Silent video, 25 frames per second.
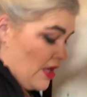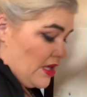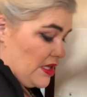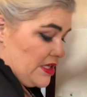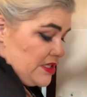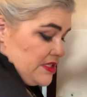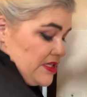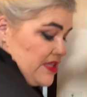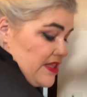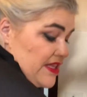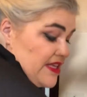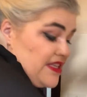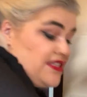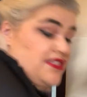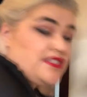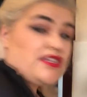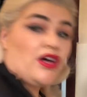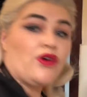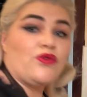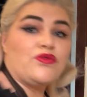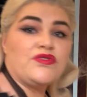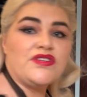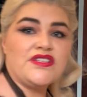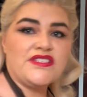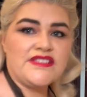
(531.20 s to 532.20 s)
So that
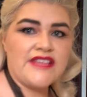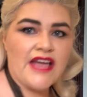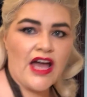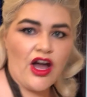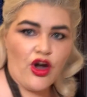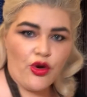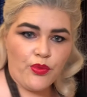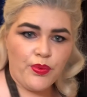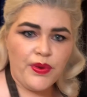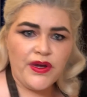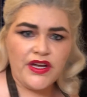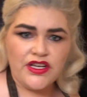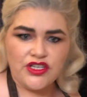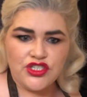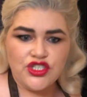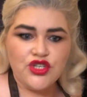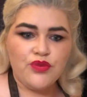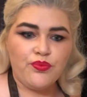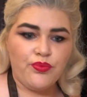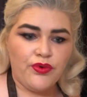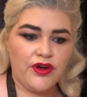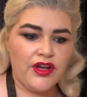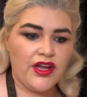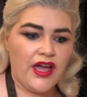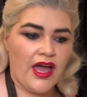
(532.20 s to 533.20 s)
salt is helping to bring